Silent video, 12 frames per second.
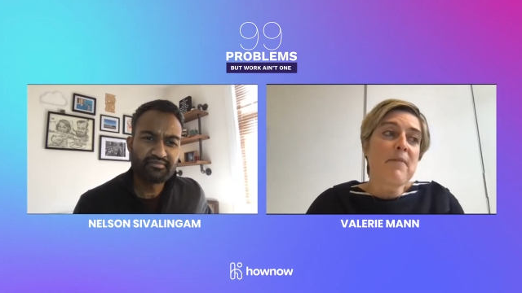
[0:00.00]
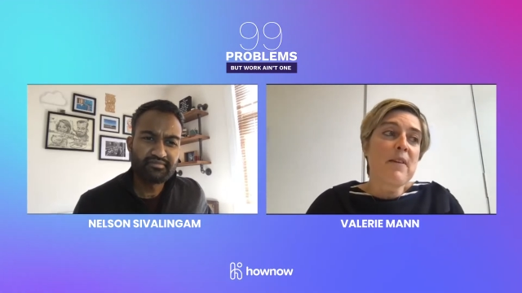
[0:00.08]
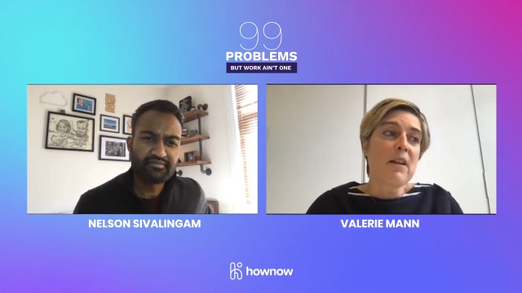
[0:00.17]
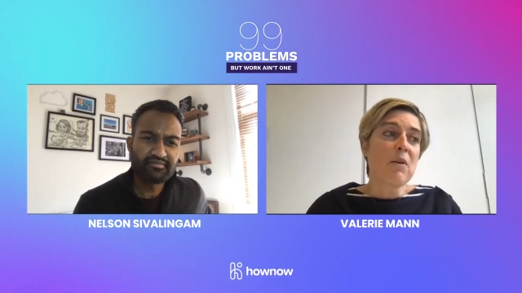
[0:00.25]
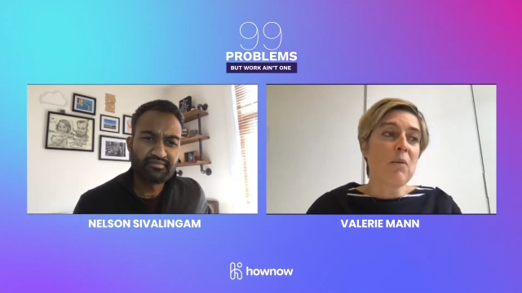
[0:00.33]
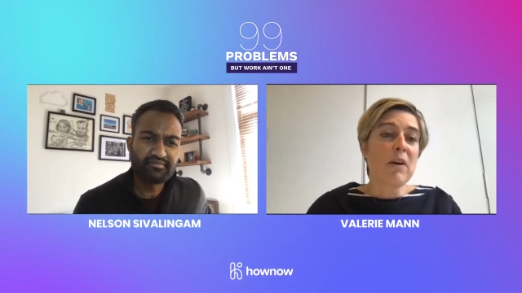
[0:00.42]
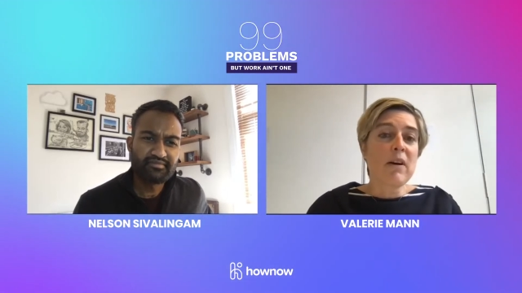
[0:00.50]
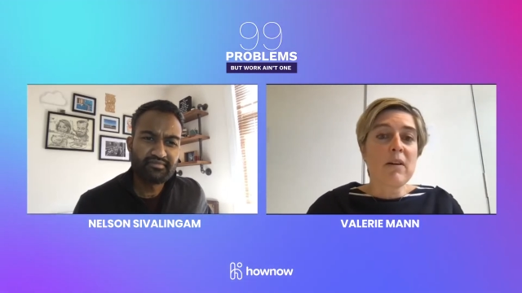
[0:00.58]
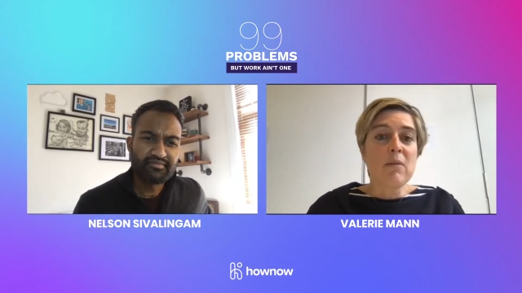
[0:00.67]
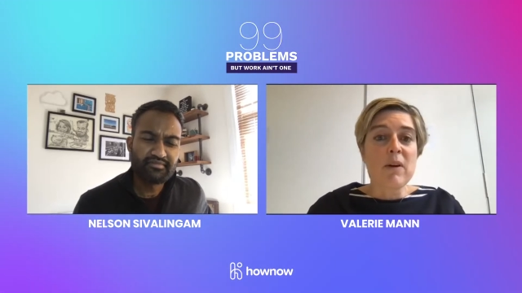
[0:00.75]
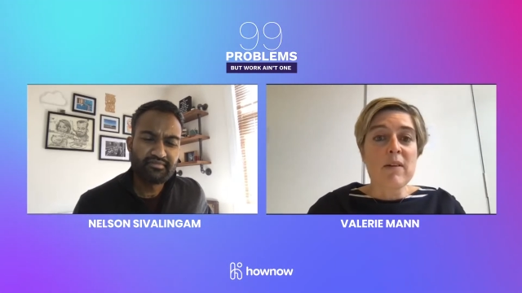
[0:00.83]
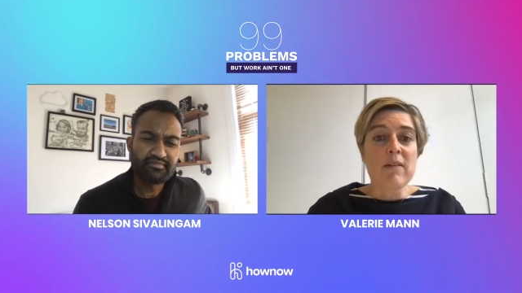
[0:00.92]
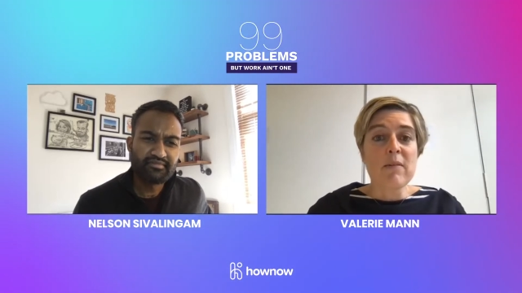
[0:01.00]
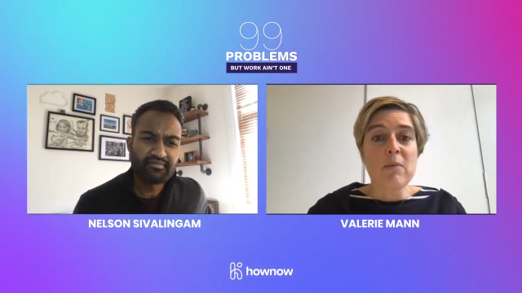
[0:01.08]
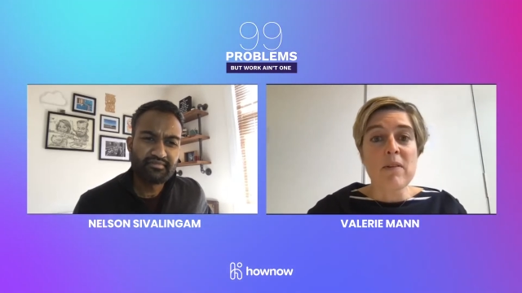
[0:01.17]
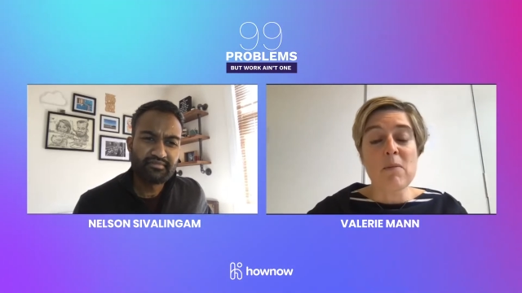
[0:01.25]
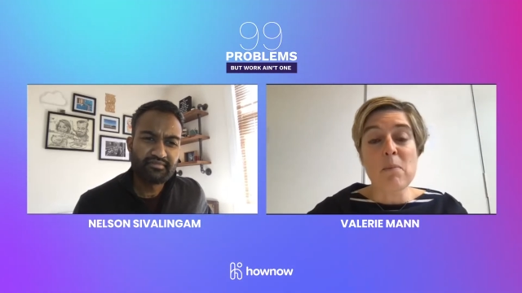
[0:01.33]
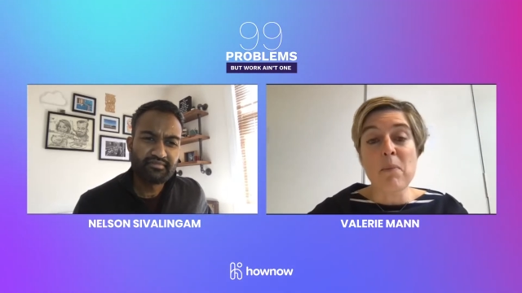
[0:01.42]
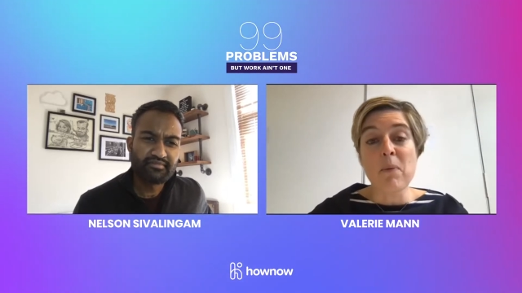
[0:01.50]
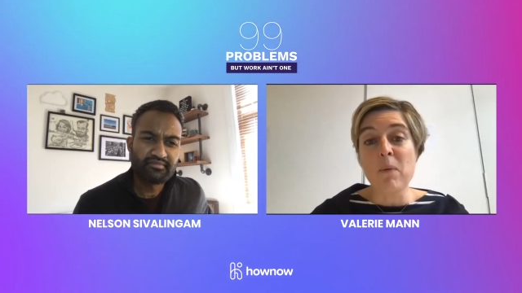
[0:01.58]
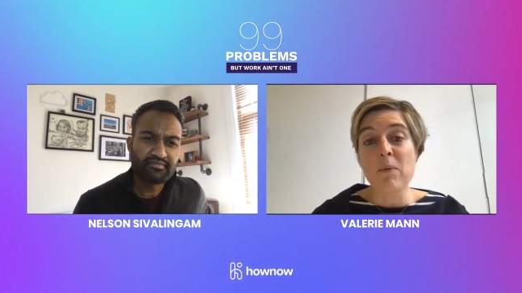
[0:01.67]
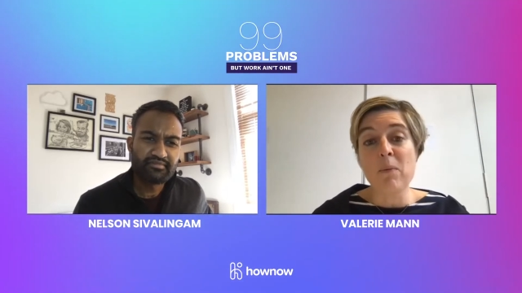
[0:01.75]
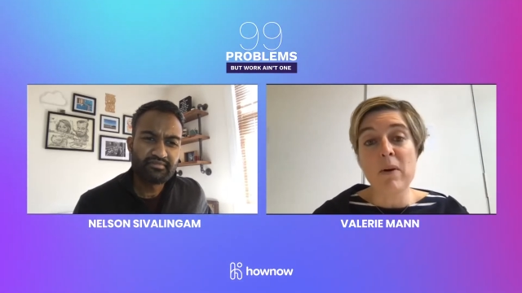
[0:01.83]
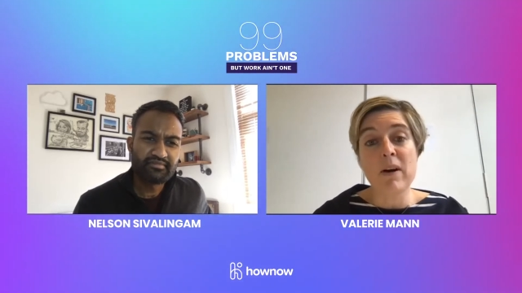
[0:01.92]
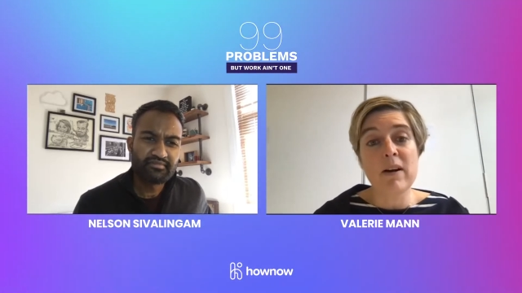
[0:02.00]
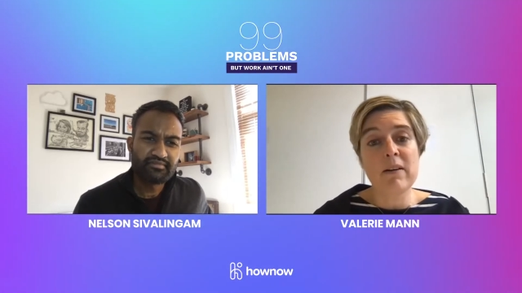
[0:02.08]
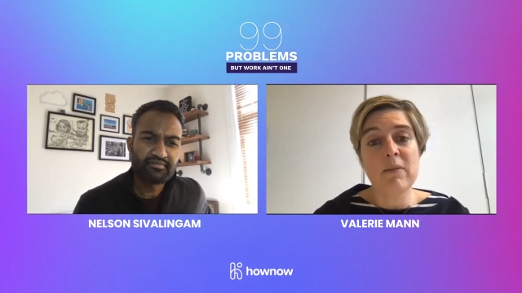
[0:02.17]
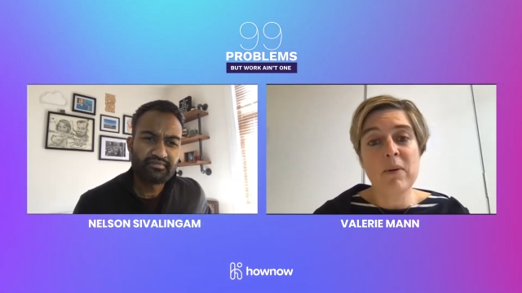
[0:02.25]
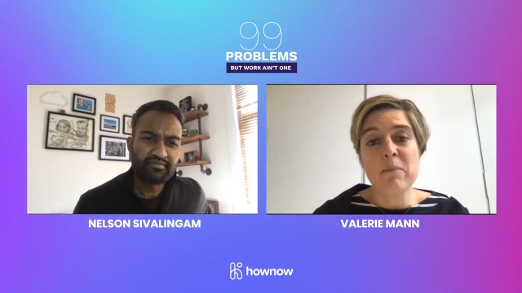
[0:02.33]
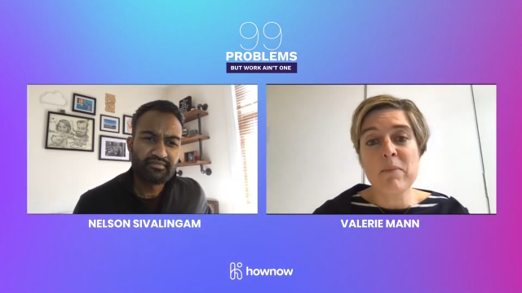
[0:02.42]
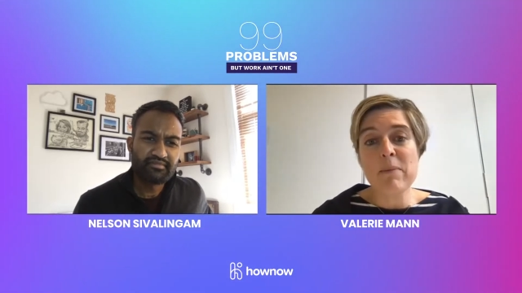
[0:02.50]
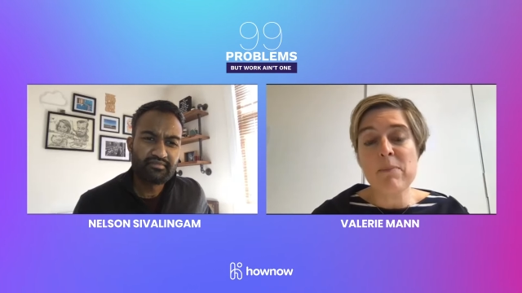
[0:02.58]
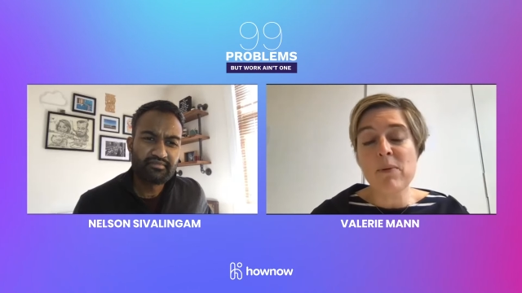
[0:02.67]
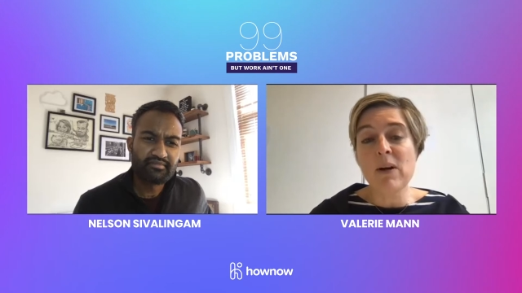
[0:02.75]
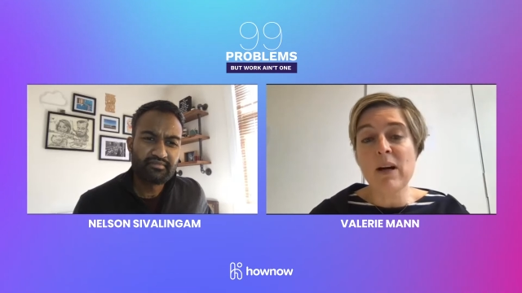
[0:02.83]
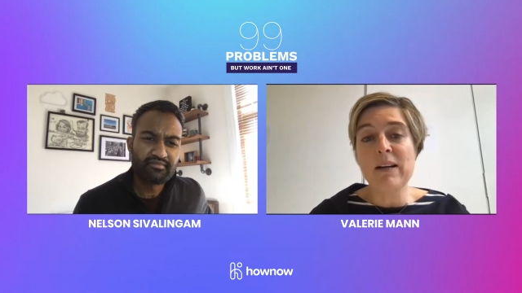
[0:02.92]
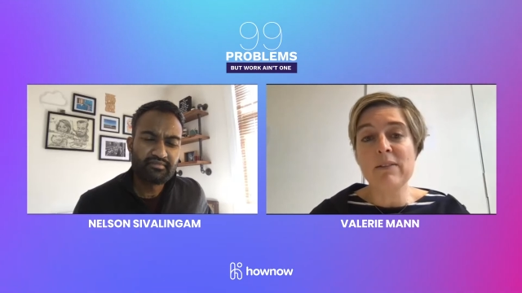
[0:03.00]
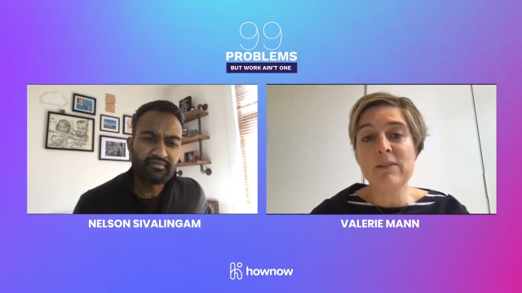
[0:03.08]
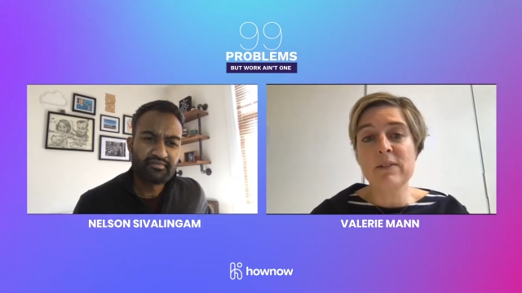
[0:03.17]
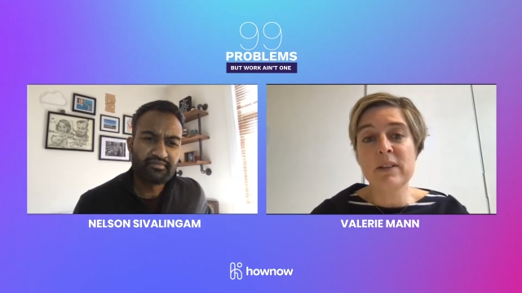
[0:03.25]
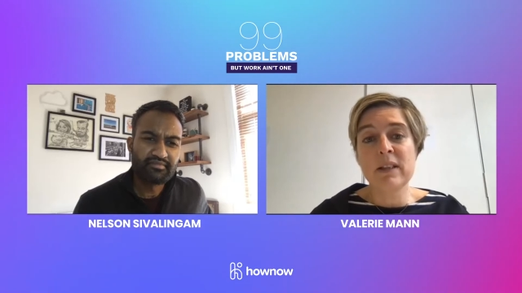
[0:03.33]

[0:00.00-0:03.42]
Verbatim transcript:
Speaker 1: you know where we, we support where when people have